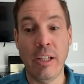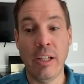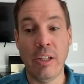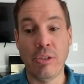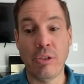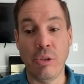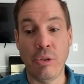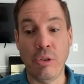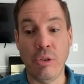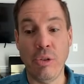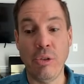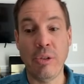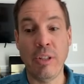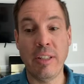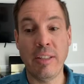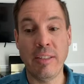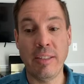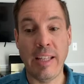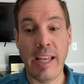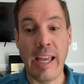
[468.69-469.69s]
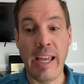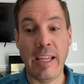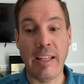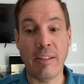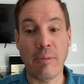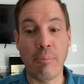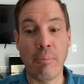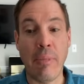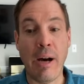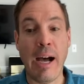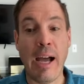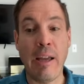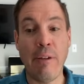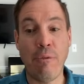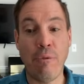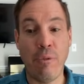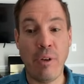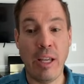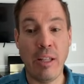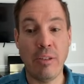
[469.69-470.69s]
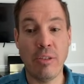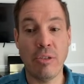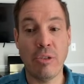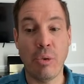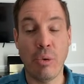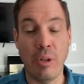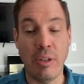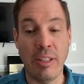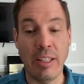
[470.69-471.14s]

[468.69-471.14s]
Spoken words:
So you can take my faith story,